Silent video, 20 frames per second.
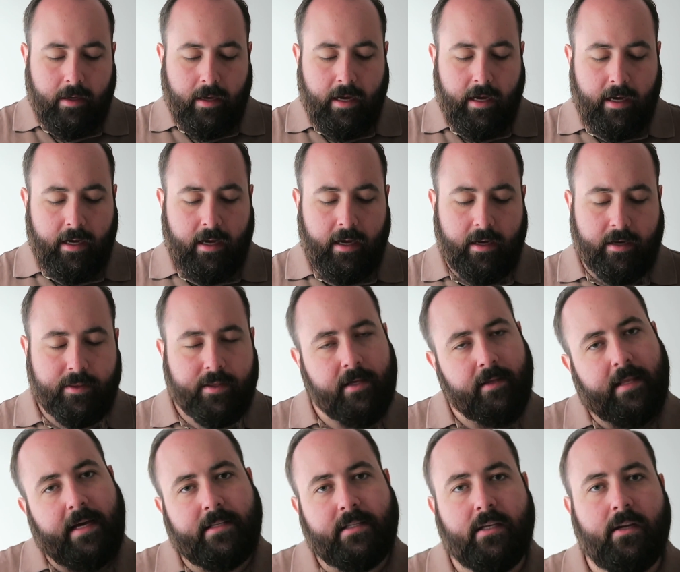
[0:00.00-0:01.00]
I
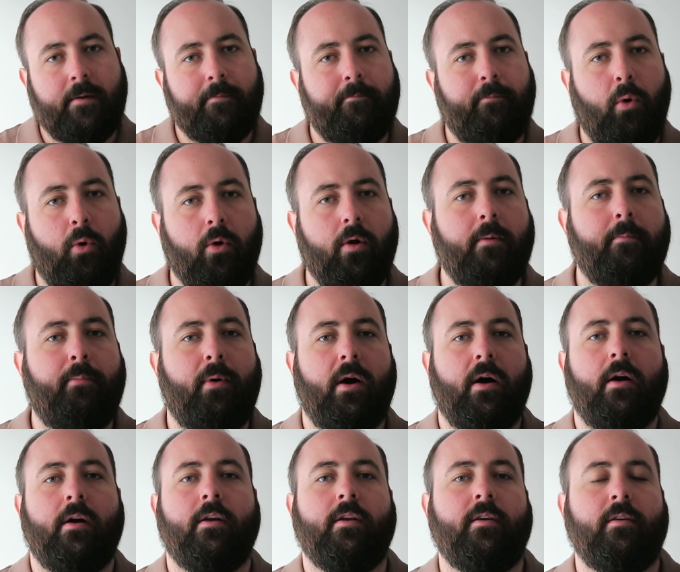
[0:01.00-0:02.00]
think that's an important
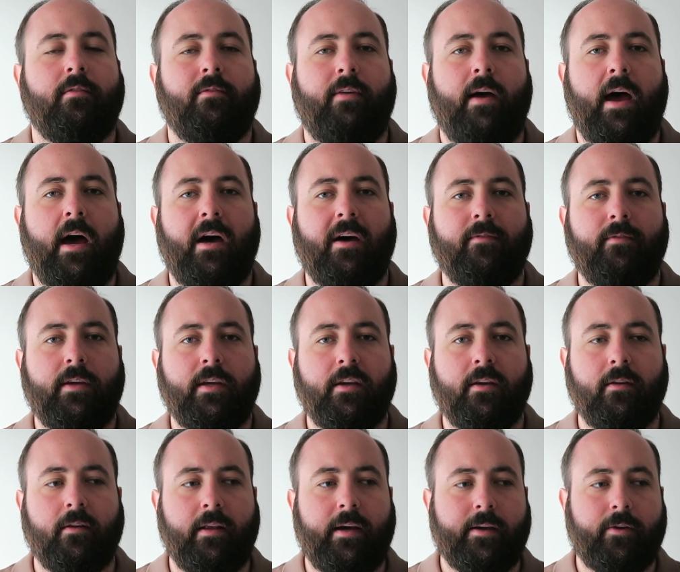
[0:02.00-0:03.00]
part of
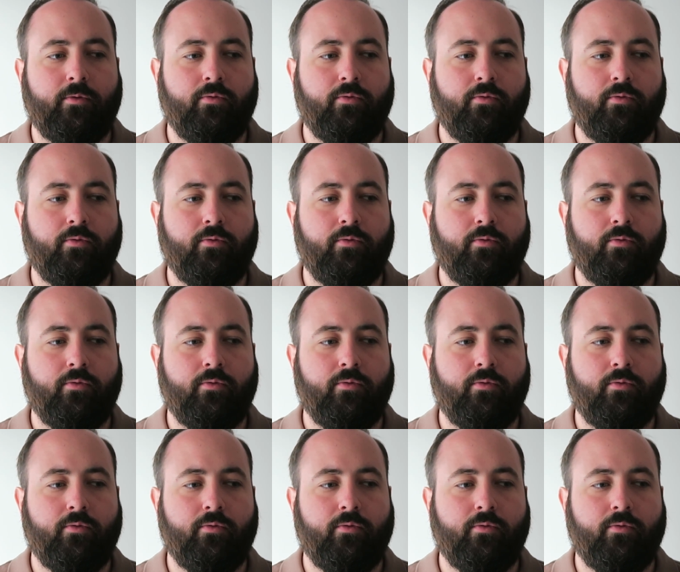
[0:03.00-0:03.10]
having